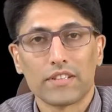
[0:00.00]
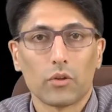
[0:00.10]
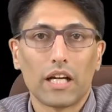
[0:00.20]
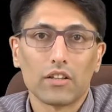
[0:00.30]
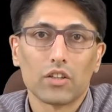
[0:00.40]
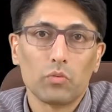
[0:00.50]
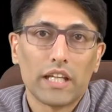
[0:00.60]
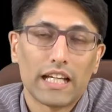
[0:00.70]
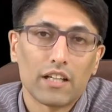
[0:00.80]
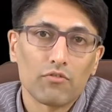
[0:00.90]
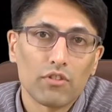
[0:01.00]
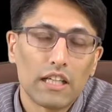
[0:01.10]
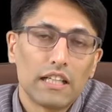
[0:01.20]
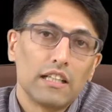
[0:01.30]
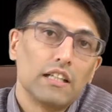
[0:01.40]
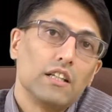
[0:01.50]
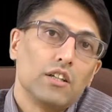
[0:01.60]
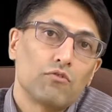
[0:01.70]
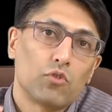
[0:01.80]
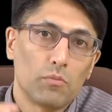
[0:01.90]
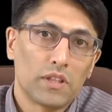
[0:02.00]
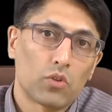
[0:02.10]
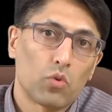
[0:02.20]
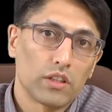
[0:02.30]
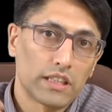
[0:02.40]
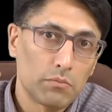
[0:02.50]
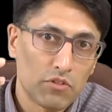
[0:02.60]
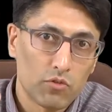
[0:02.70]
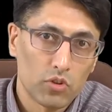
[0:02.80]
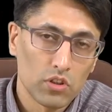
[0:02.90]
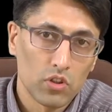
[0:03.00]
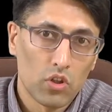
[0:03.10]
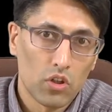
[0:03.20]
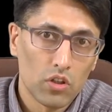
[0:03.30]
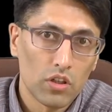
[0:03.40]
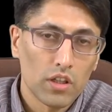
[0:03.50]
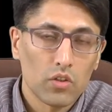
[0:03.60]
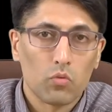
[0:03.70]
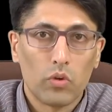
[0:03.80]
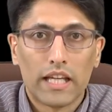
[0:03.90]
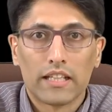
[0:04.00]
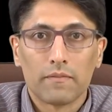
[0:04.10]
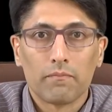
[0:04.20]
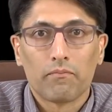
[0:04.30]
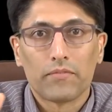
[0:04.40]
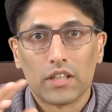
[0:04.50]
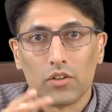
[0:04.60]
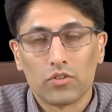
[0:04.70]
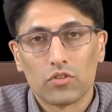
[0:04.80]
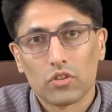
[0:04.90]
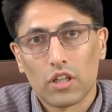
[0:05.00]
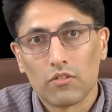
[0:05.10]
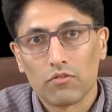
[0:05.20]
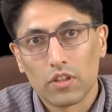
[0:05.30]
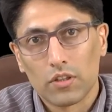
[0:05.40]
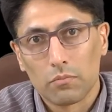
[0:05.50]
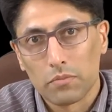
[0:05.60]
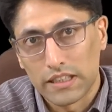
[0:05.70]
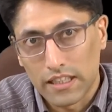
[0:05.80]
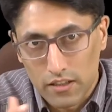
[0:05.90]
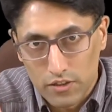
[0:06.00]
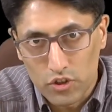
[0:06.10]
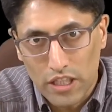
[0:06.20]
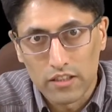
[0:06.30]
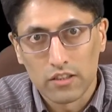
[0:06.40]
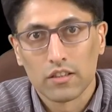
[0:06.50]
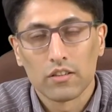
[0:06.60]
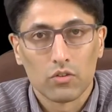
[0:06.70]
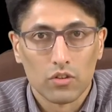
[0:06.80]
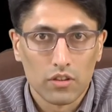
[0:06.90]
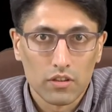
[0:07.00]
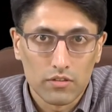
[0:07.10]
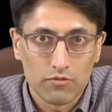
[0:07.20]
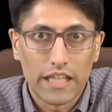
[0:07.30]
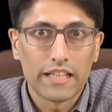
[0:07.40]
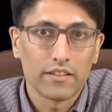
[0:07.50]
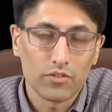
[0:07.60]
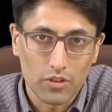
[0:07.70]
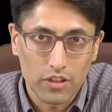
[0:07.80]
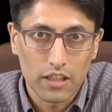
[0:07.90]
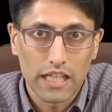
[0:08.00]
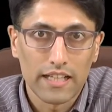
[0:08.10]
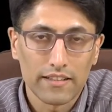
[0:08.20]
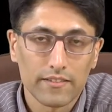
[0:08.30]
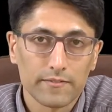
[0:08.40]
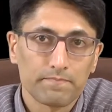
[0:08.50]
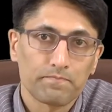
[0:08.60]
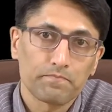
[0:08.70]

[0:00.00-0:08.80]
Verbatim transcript: So, how can we have formal equality before the law when those of a particular gender or race or class,